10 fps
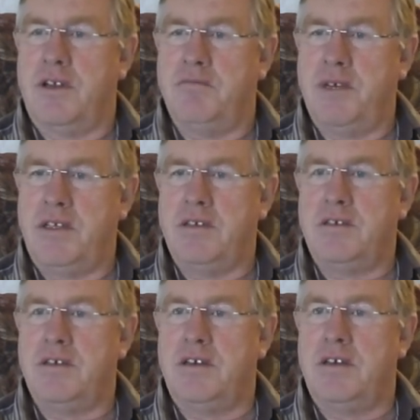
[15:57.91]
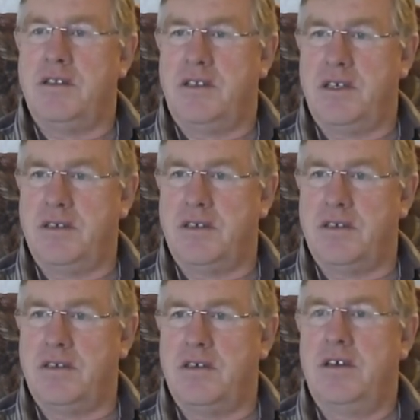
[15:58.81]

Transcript: on a means-tested